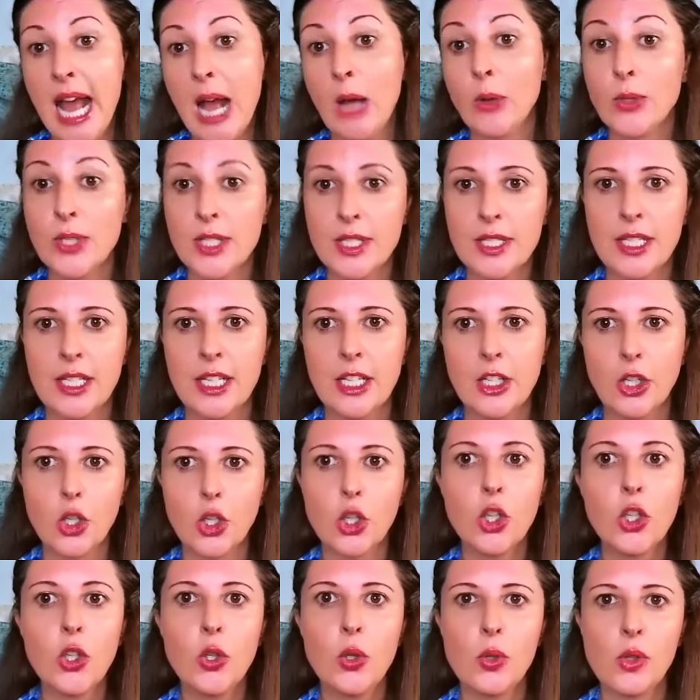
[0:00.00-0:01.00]
ousted in a
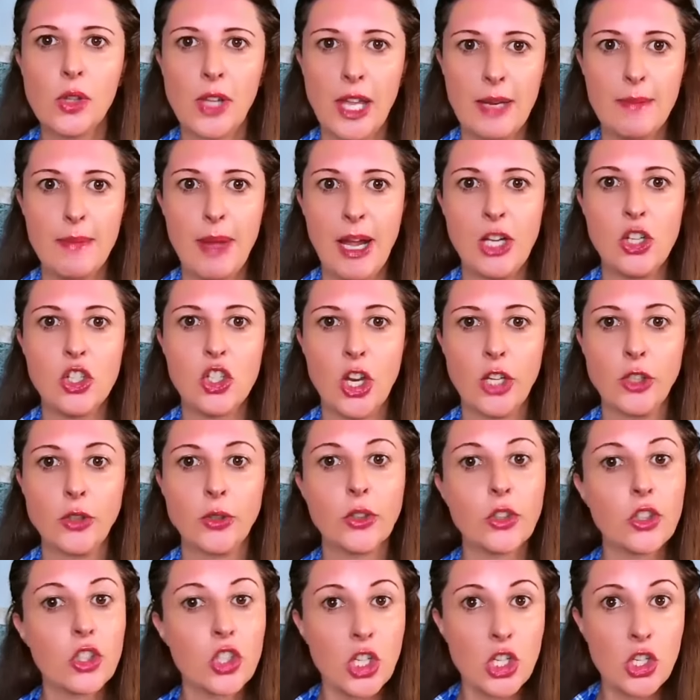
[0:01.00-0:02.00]
coup led by
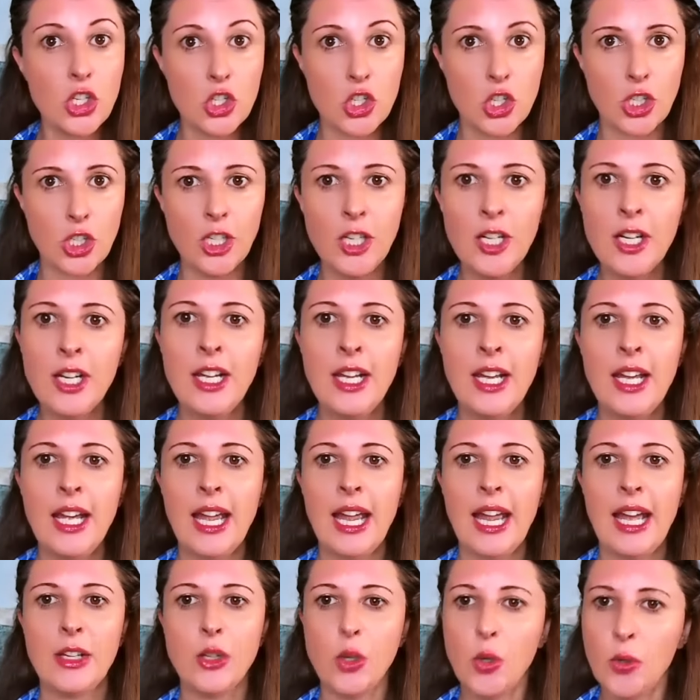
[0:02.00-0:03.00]
General Ginger,
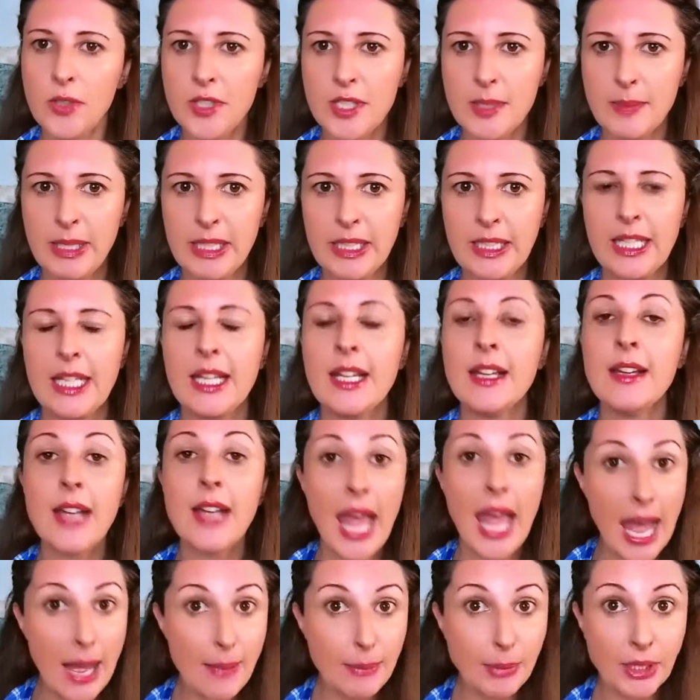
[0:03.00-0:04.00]
and ultimately,
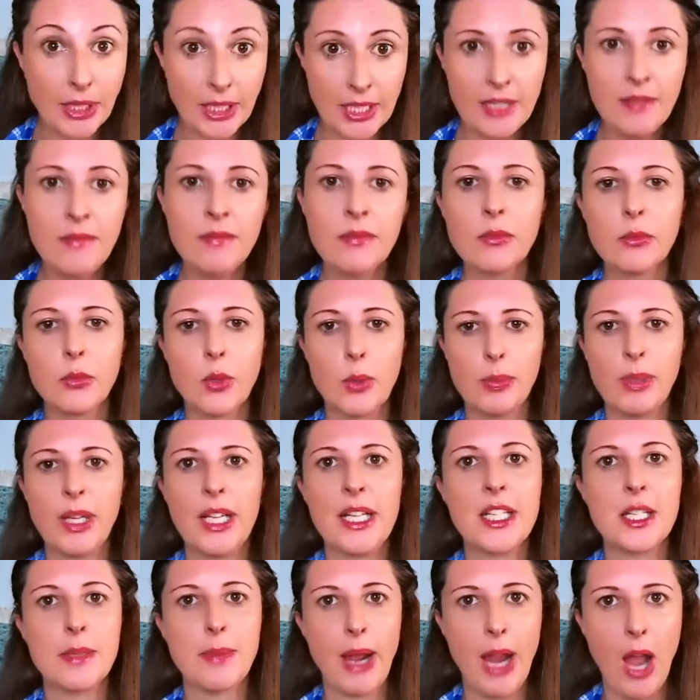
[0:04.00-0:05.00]
happily,
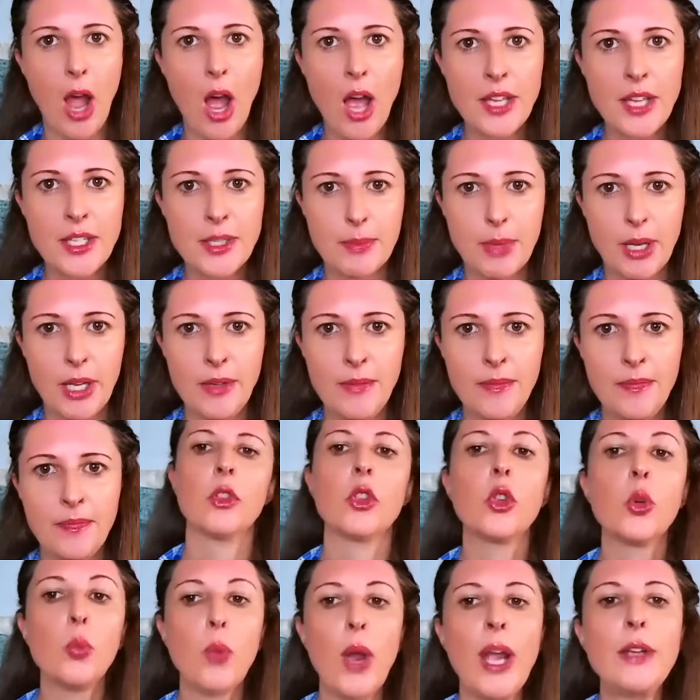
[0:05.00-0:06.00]
replaced by Ozma,
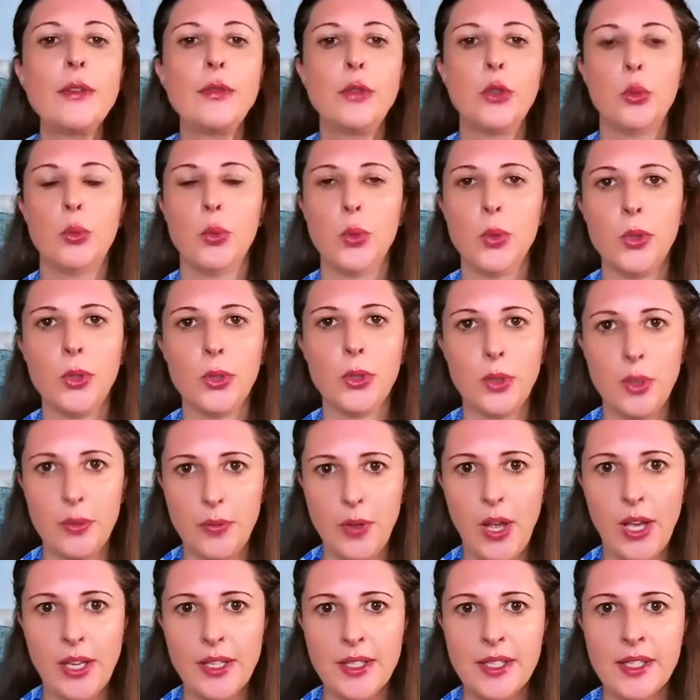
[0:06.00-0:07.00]
the rightful ruler of
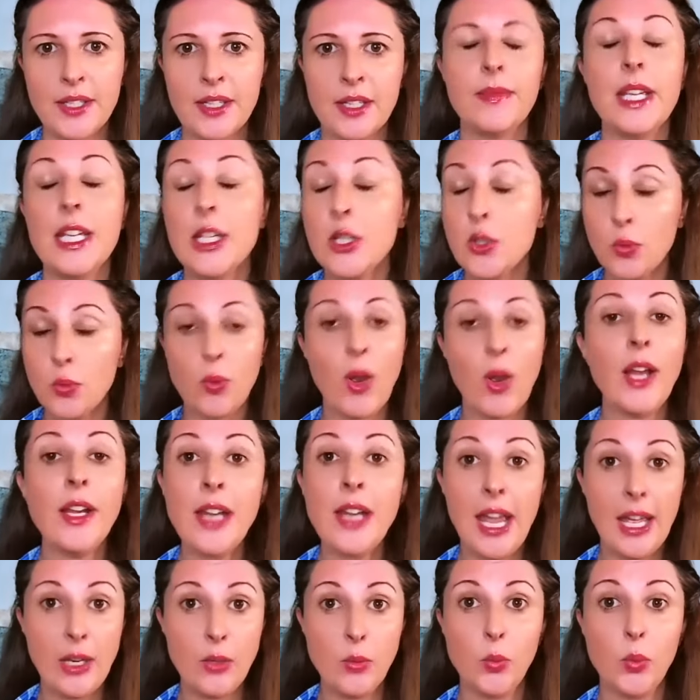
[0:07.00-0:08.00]
Oz, is run
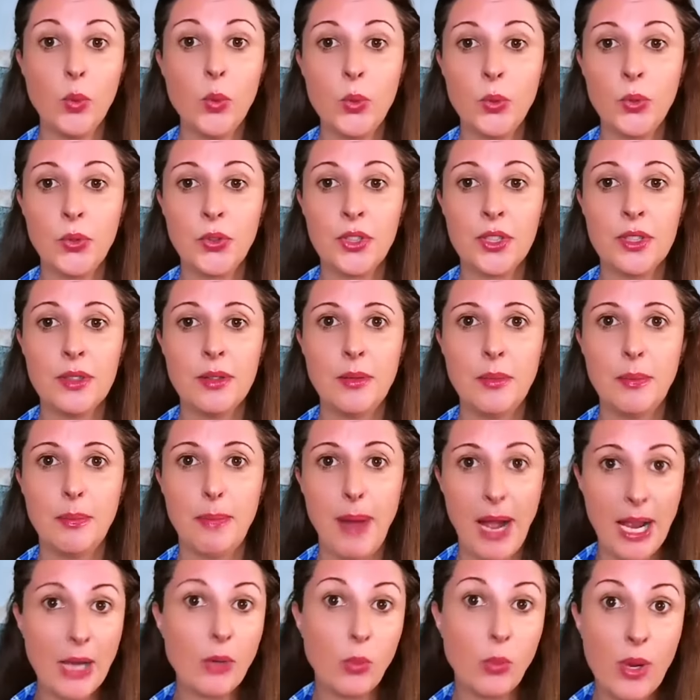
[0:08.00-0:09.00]
and ruled
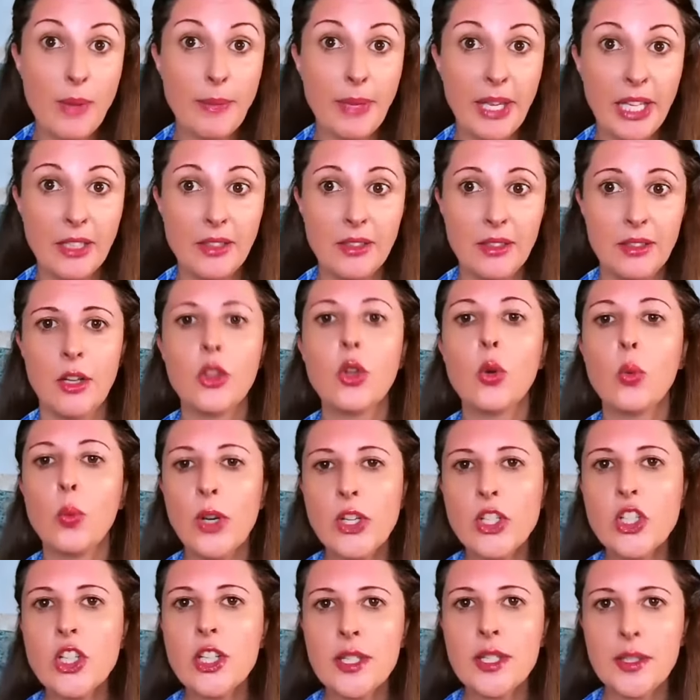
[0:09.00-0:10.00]
by women. The
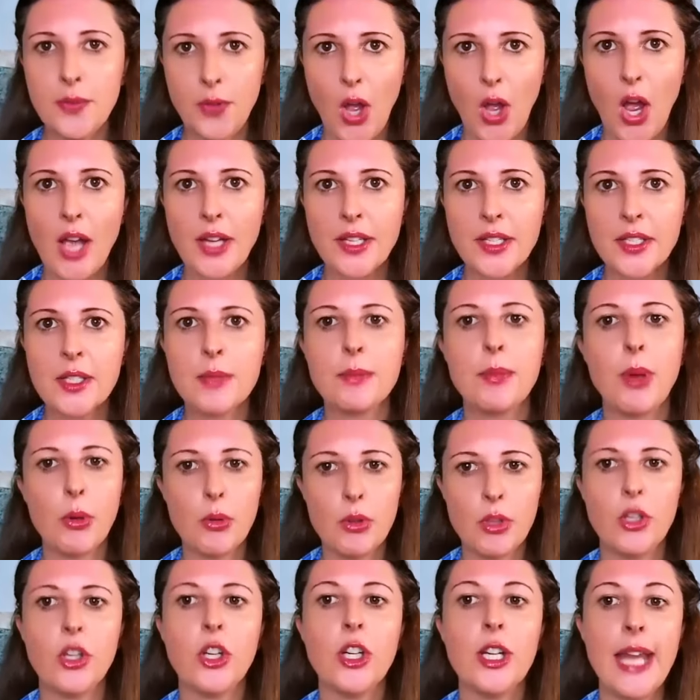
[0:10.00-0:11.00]
witches of Oz,
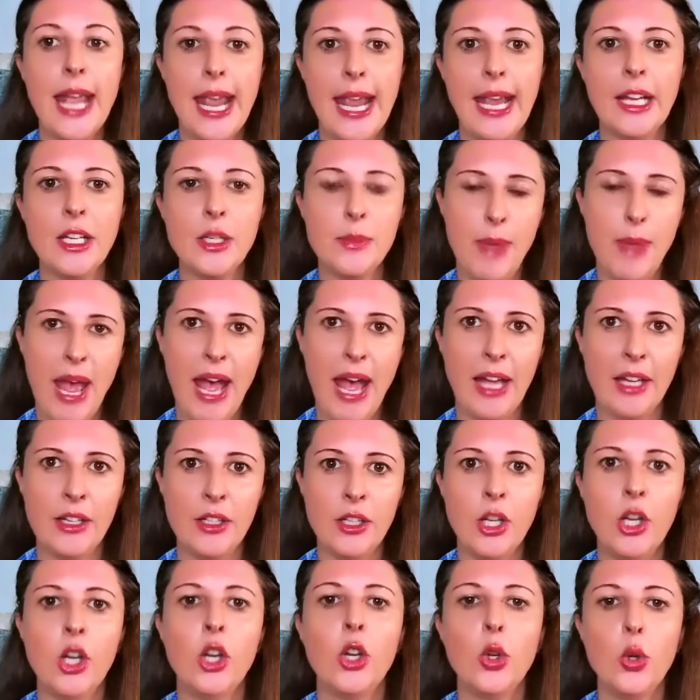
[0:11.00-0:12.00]
both good and bad,
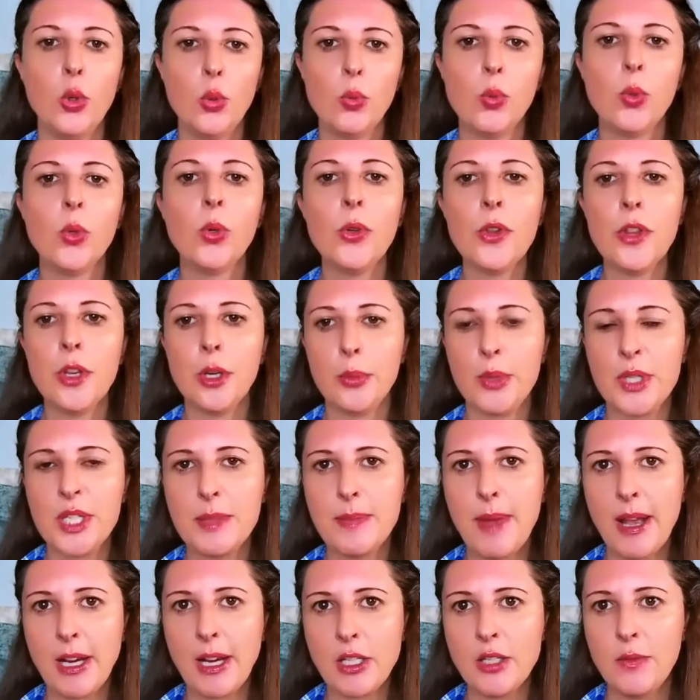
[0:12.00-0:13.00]
who rule their
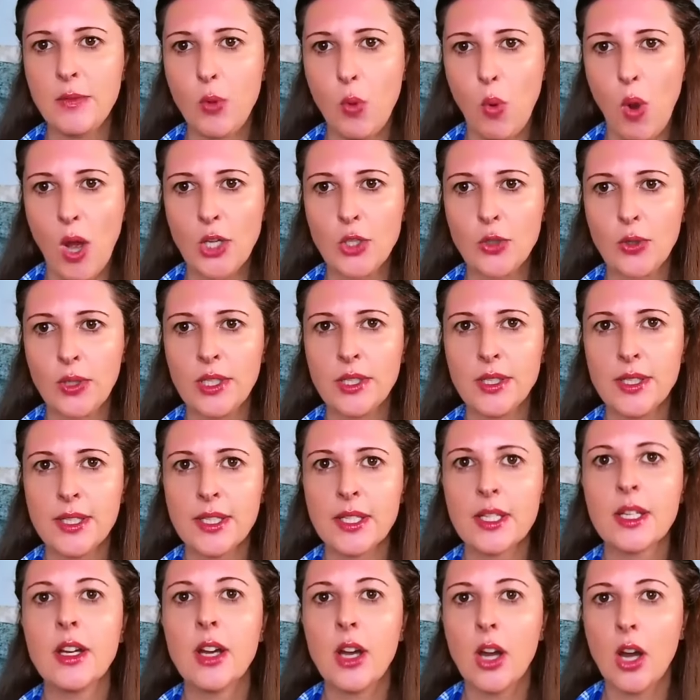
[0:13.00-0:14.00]
respective
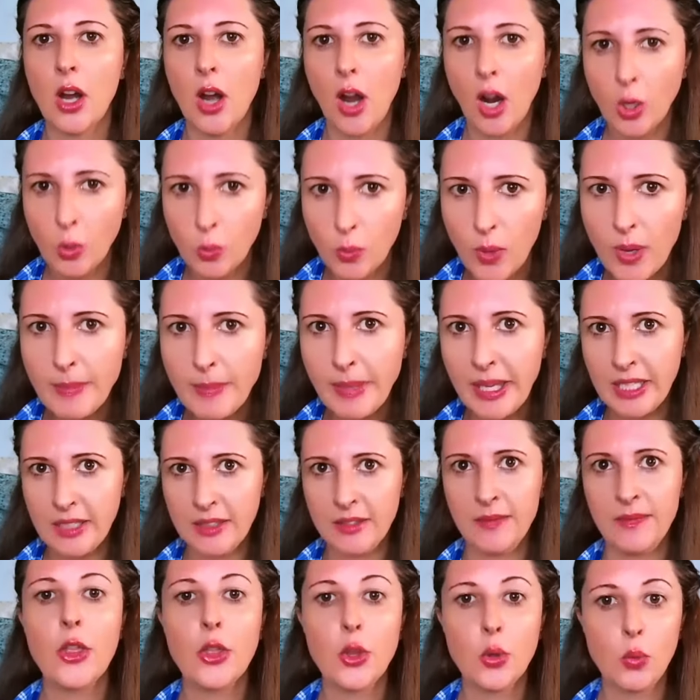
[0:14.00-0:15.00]
quadrants are women.
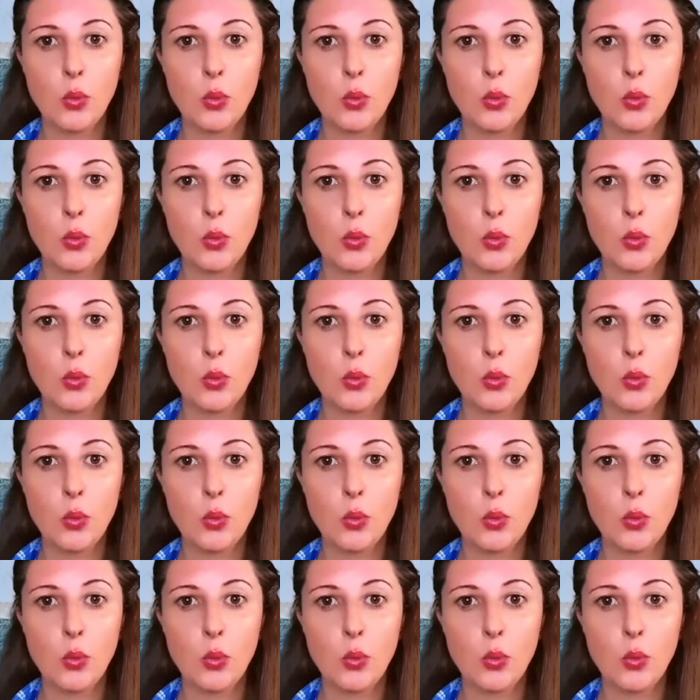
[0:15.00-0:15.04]
The